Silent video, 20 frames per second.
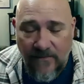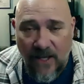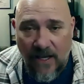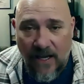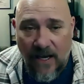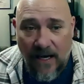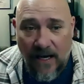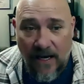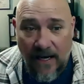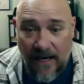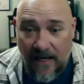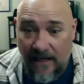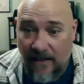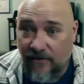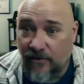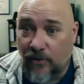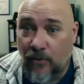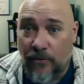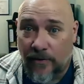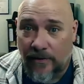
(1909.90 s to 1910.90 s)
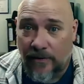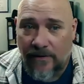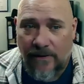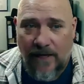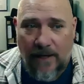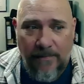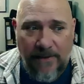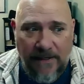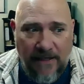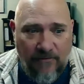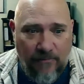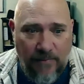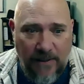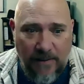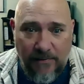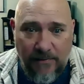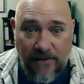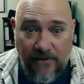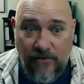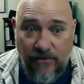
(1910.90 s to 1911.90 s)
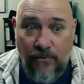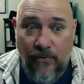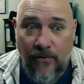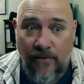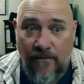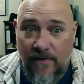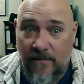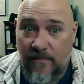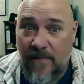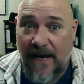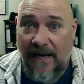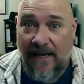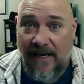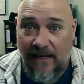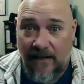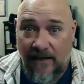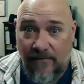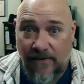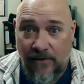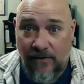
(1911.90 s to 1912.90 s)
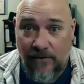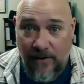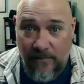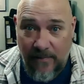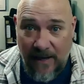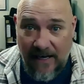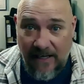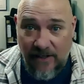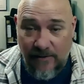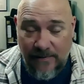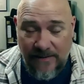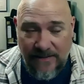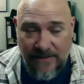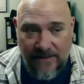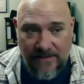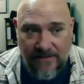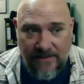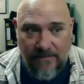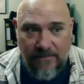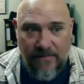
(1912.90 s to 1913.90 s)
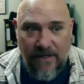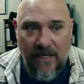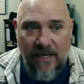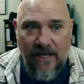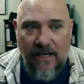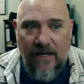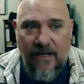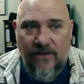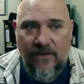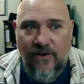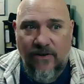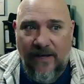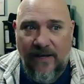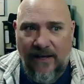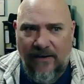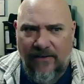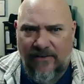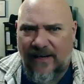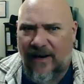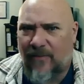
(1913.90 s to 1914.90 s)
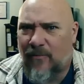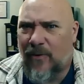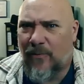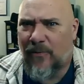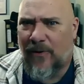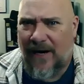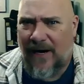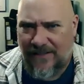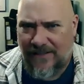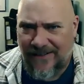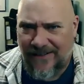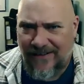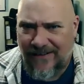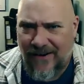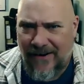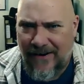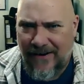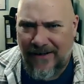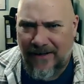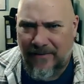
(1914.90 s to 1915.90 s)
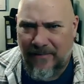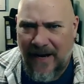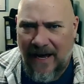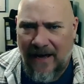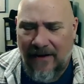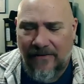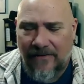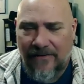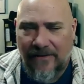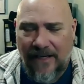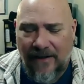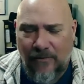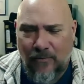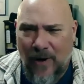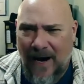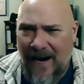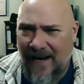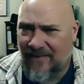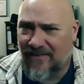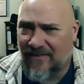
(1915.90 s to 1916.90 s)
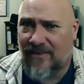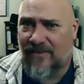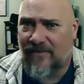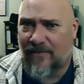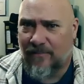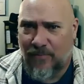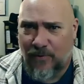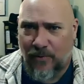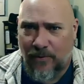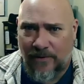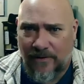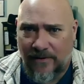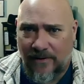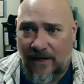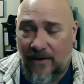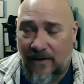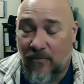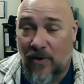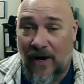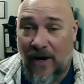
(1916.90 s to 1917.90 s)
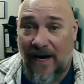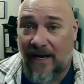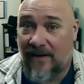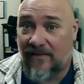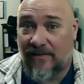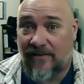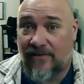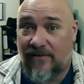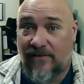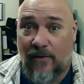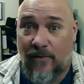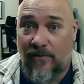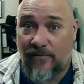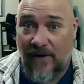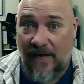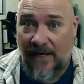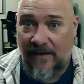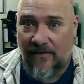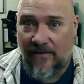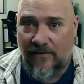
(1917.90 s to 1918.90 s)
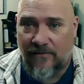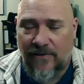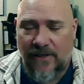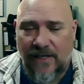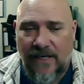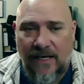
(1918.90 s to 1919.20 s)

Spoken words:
And a tour. I'm going to give people a tour of the back end of a learning management system so they understand what we're actually talking about. Like, why is this important and why is it so effective?